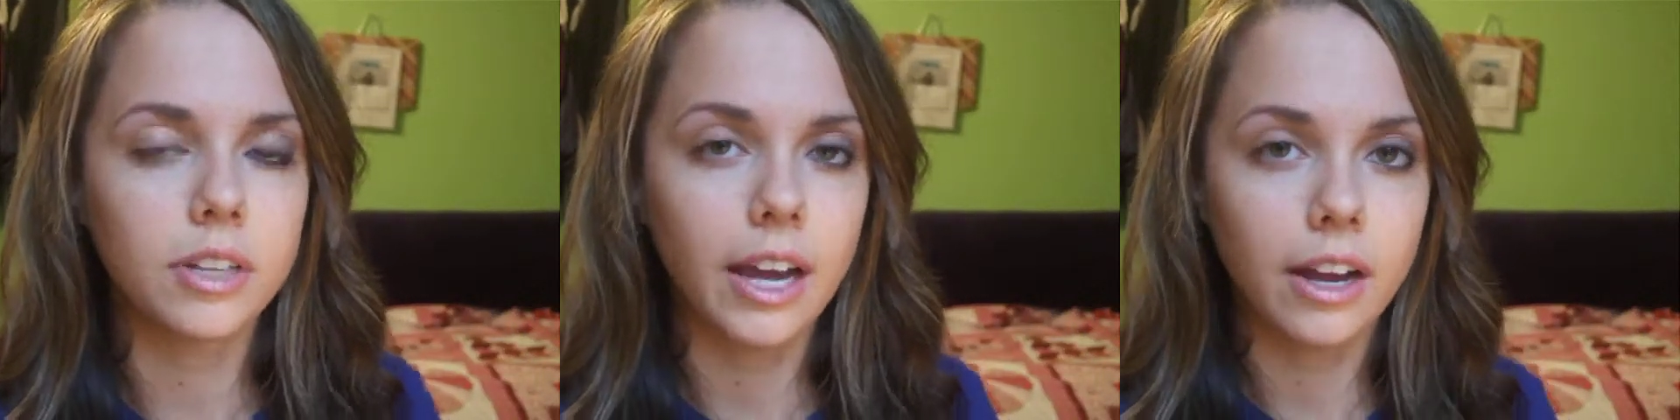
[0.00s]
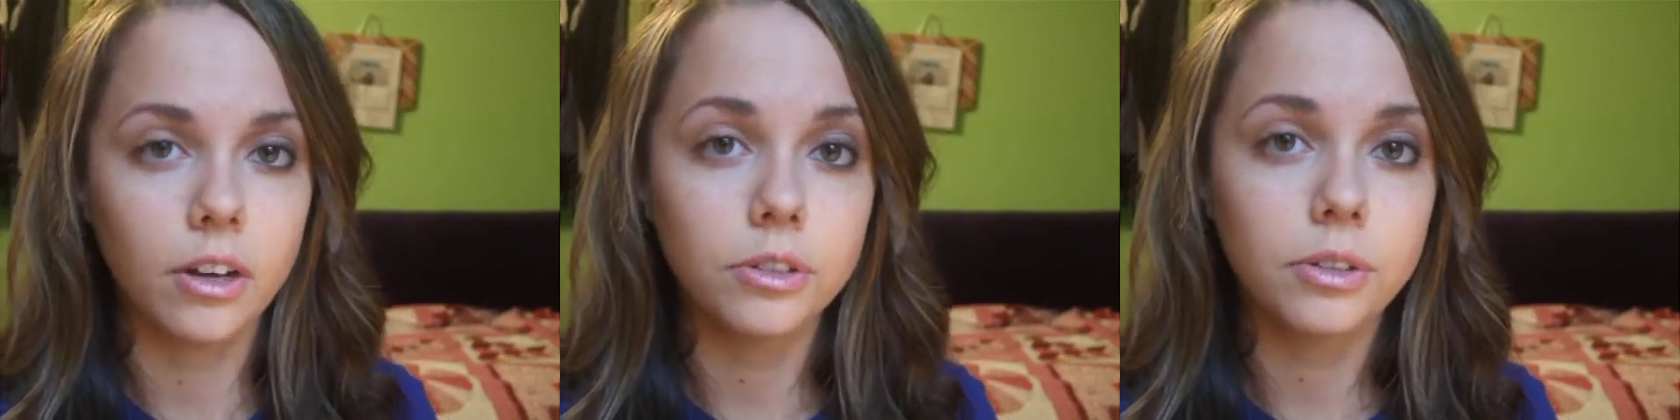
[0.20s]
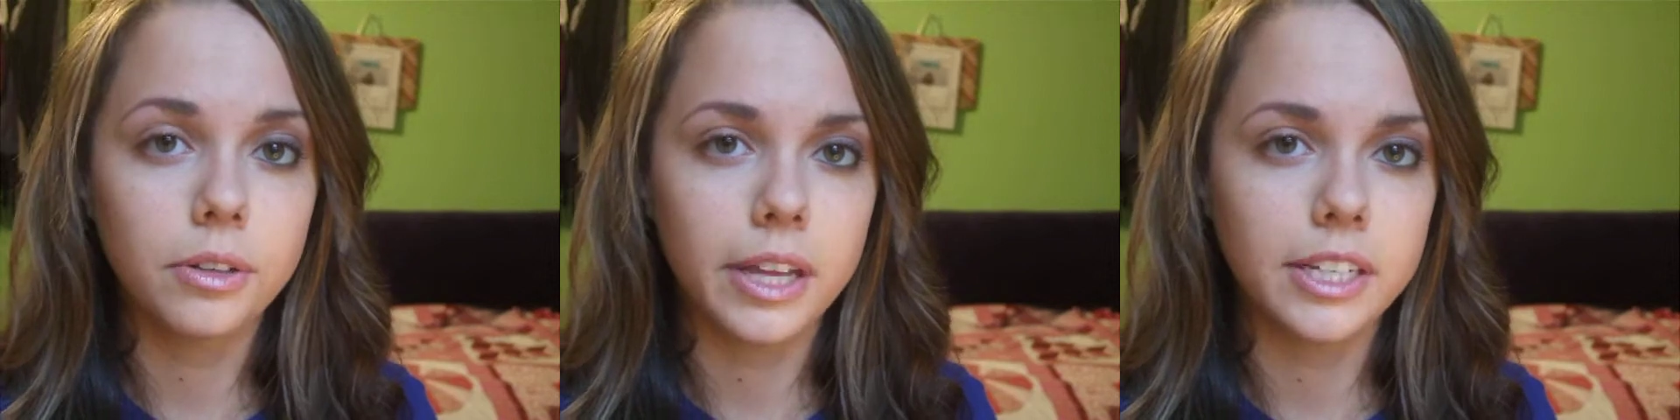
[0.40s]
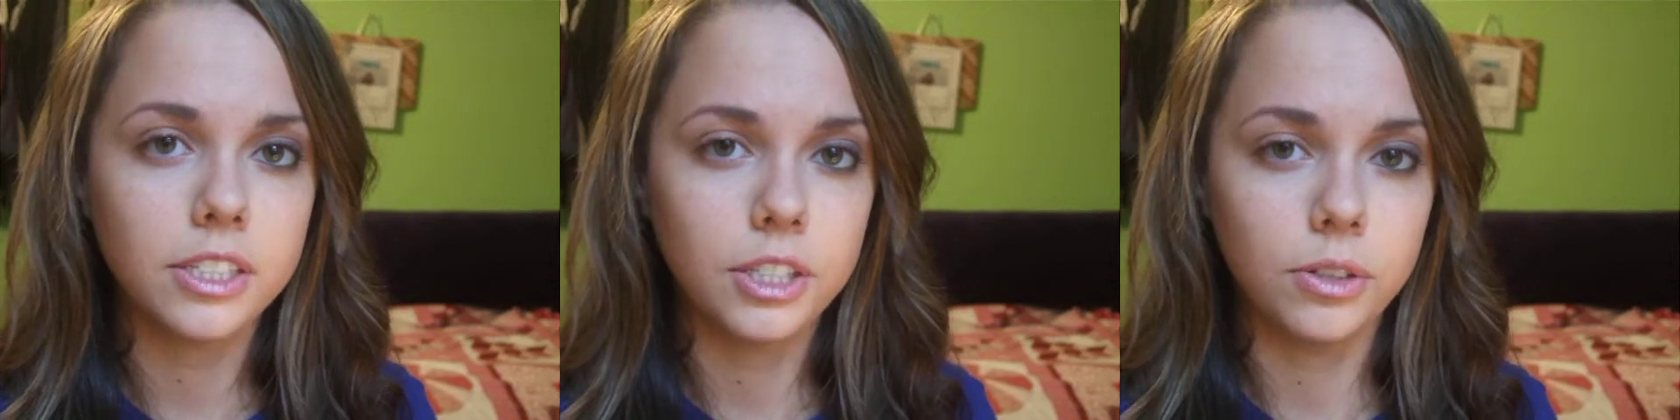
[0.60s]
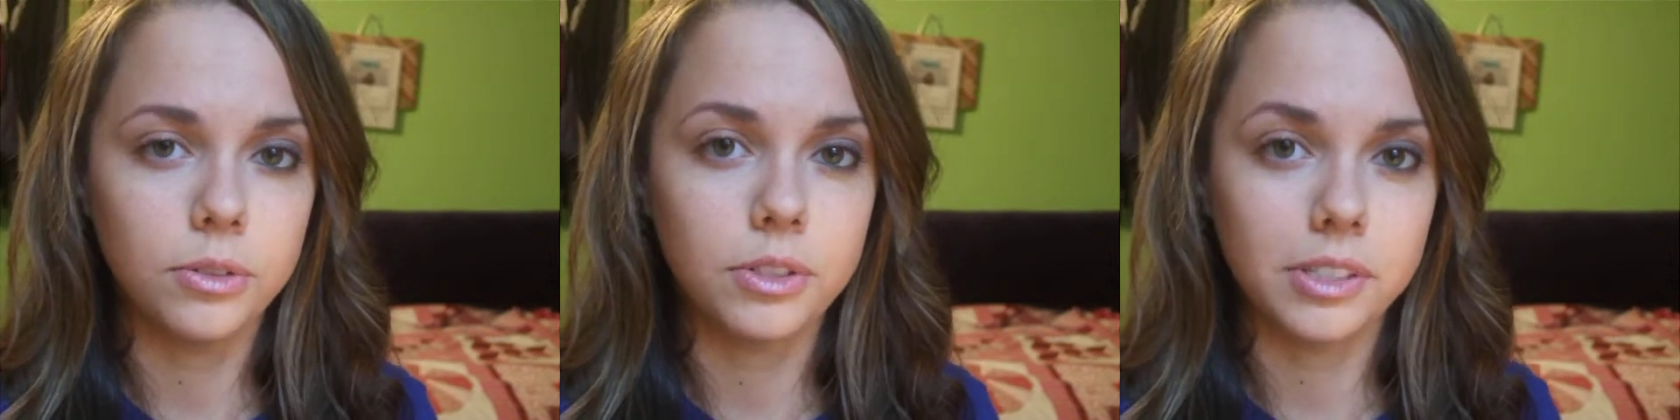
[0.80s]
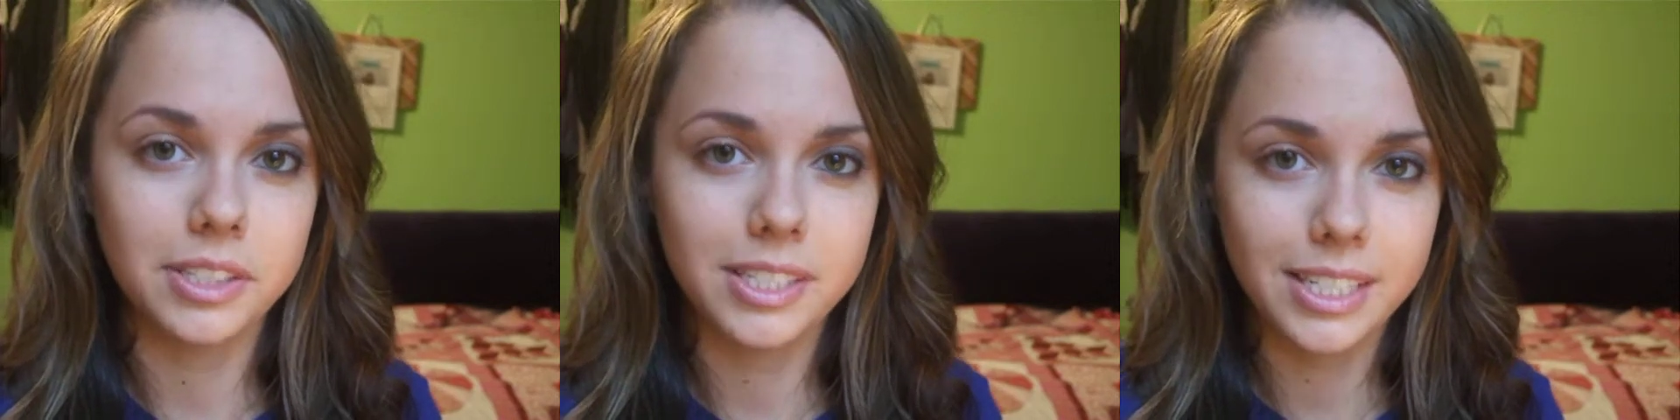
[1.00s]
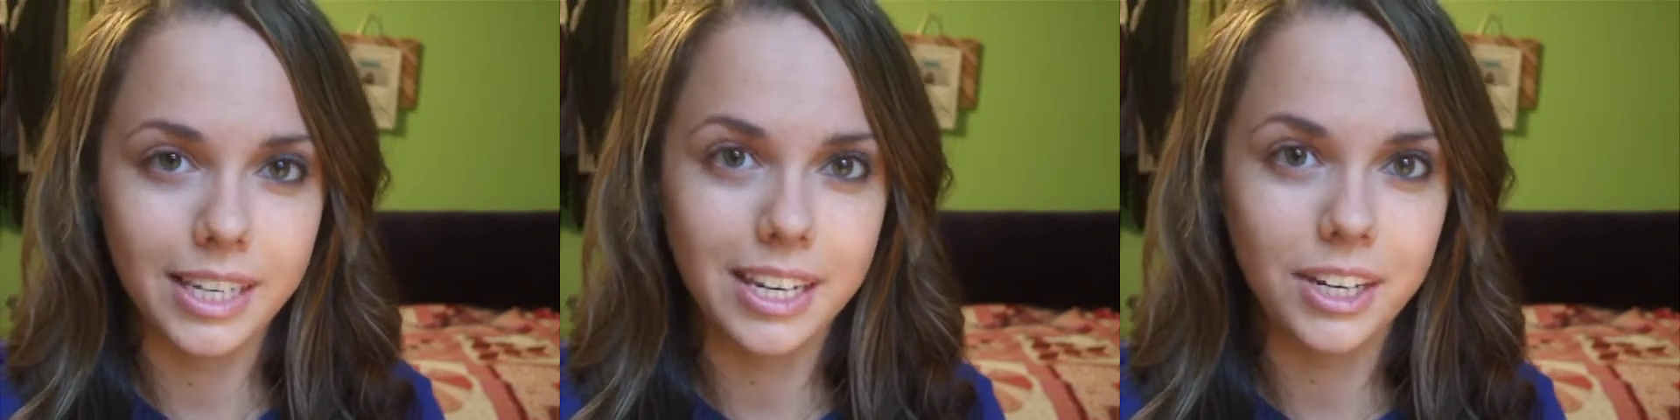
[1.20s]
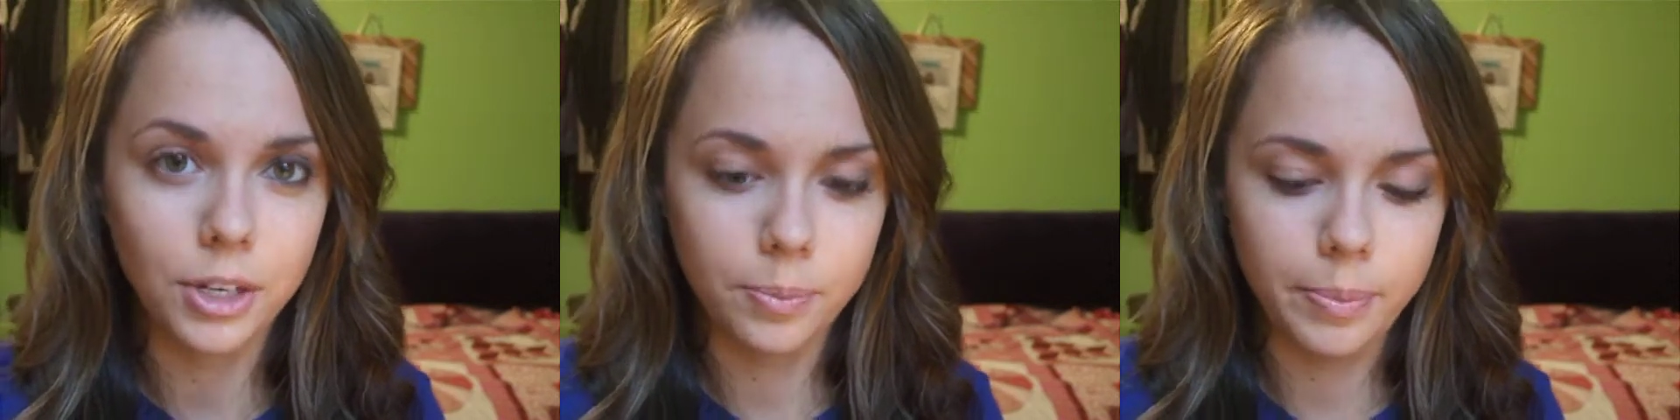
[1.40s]
I also like to use a
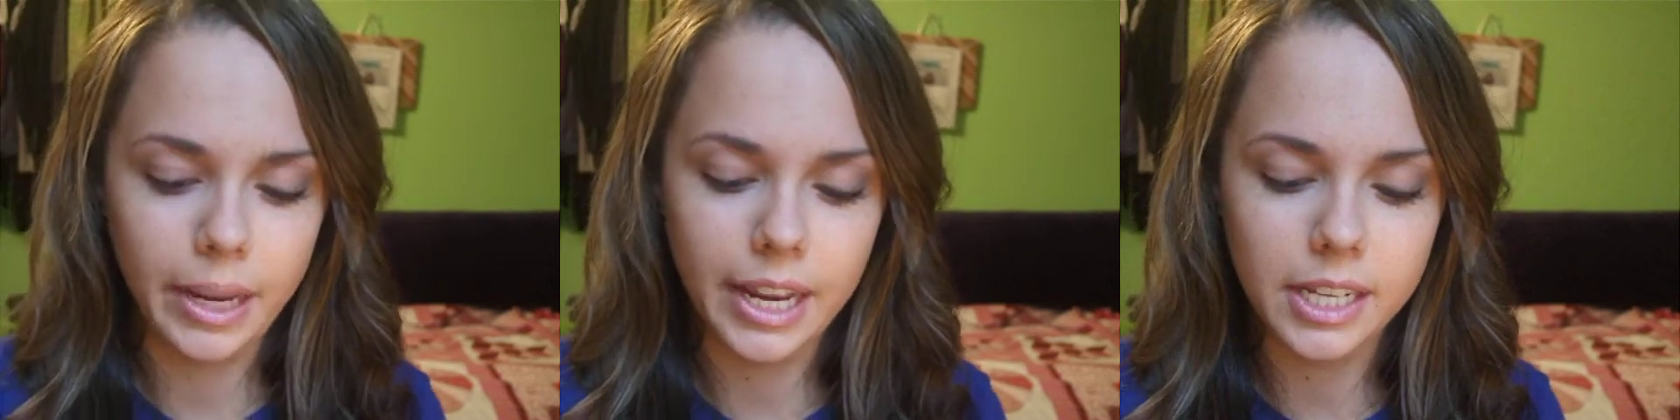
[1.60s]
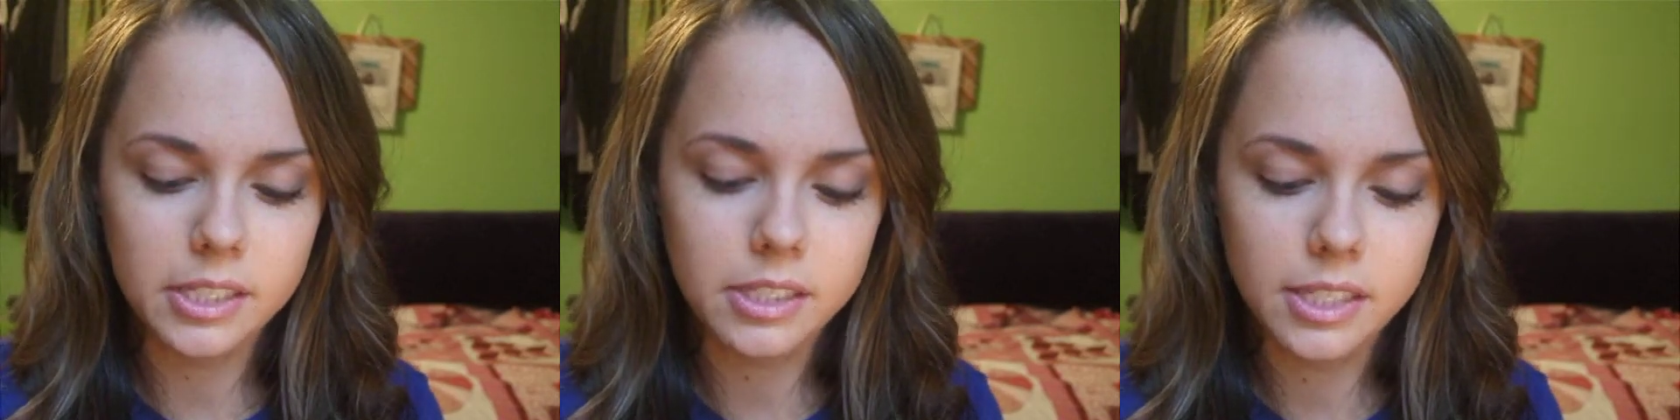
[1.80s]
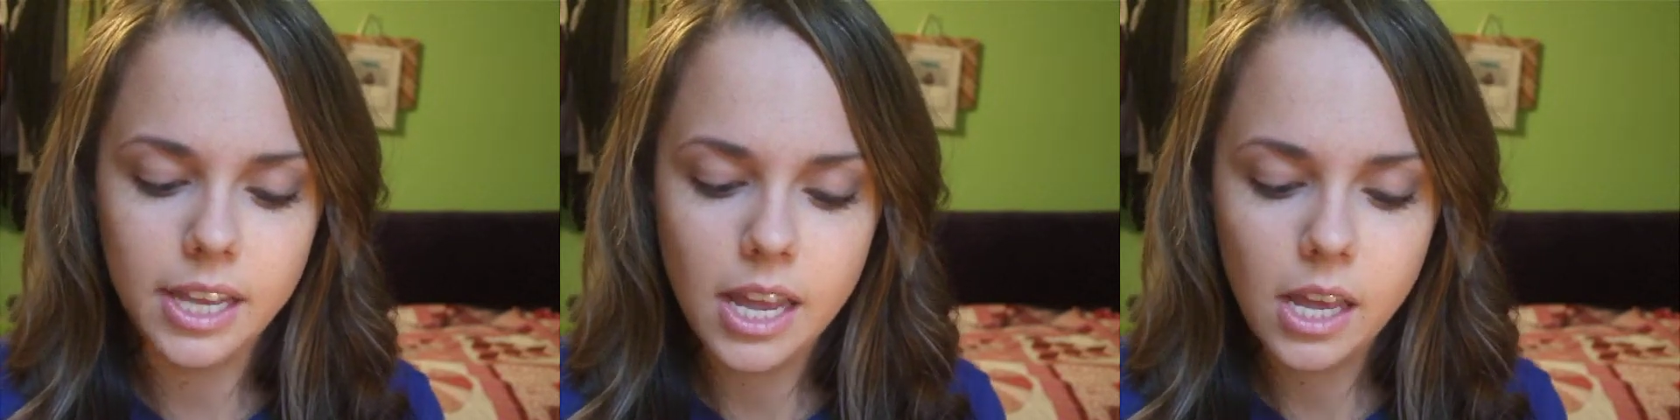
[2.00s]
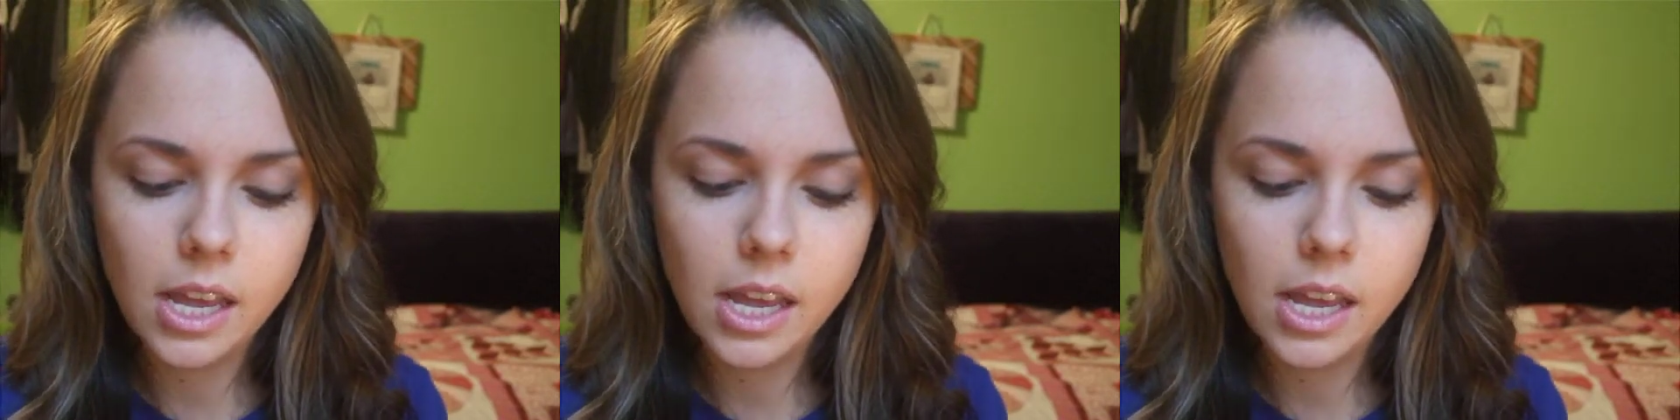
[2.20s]
stickier base,